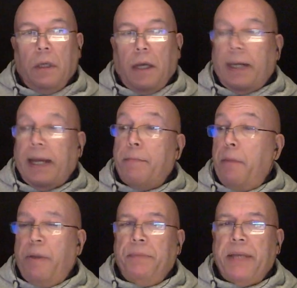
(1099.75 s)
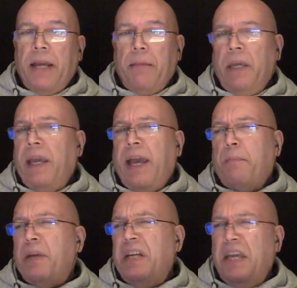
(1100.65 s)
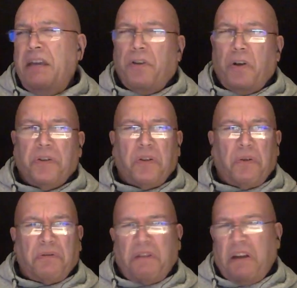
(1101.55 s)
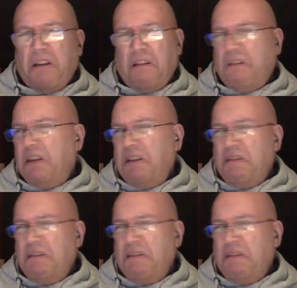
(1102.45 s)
and I can remember him telling me, "Yeah, but Neve consoles, uh,